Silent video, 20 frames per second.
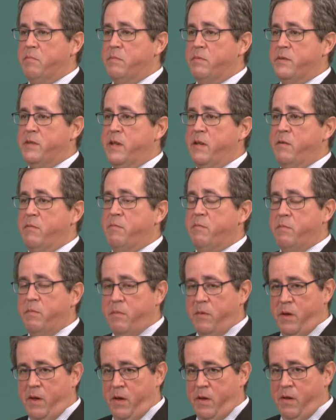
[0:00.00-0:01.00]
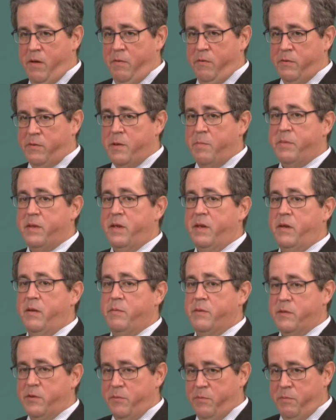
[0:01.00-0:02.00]
say something
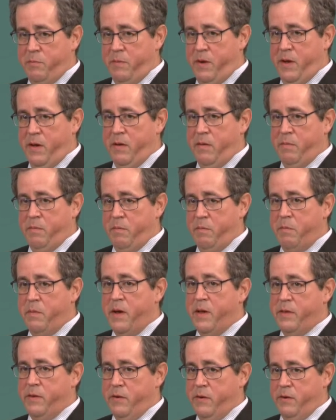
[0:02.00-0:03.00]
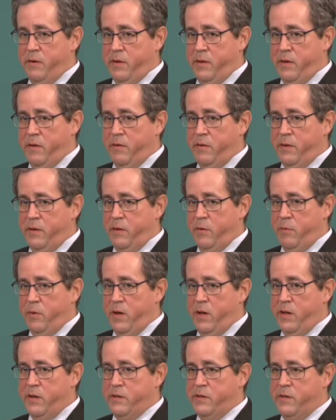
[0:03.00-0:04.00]
comes to my mother here in the
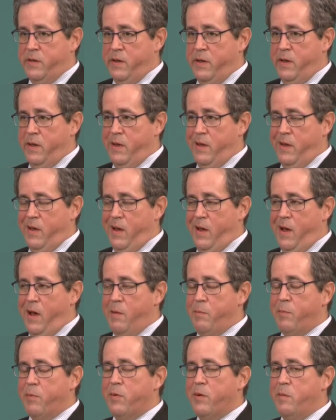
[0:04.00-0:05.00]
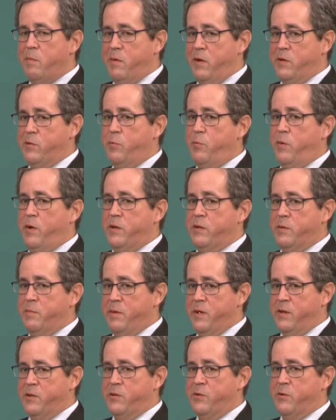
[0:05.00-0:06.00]
US, I pretty much want to
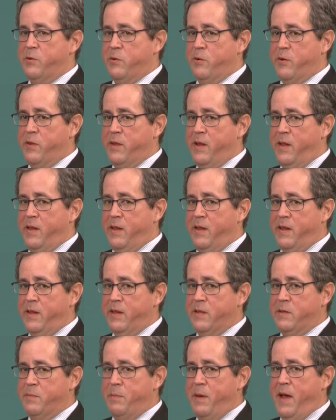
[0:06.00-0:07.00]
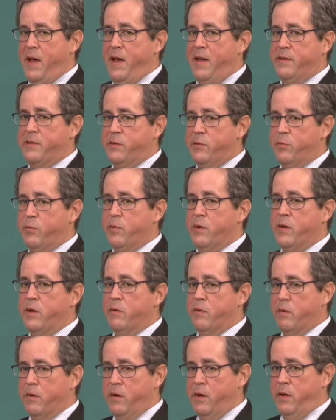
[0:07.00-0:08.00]
make sure that like it's past the
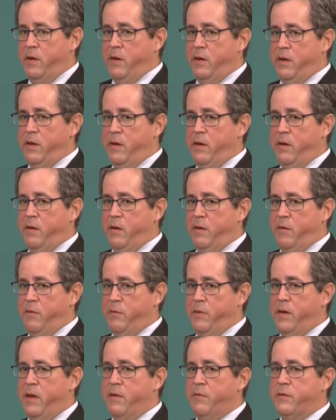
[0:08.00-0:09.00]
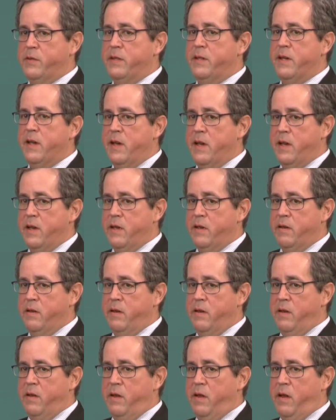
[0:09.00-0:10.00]
rigor of the
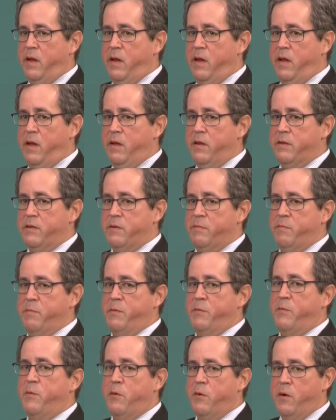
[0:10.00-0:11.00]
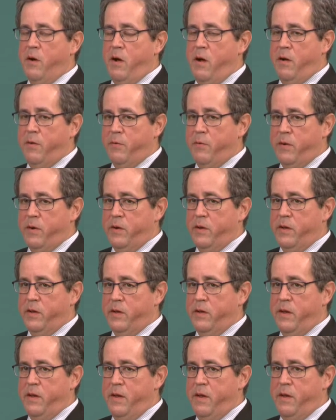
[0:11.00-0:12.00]
FDA before offering it
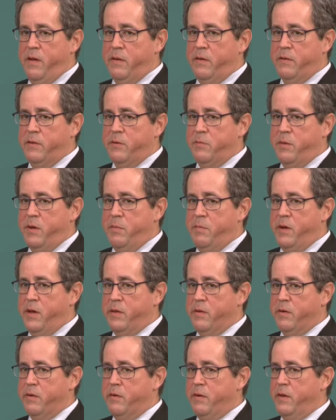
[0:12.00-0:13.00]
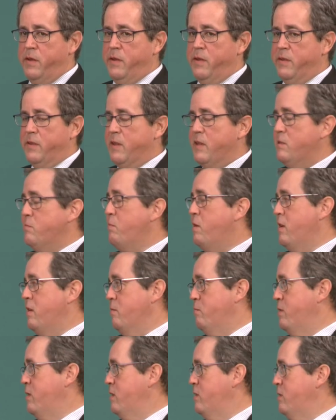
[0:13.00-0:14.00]
to my mother. That's my
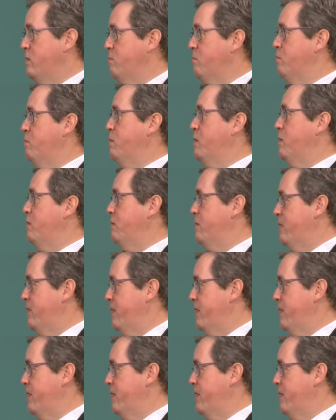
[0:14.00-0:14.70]
opinion, but.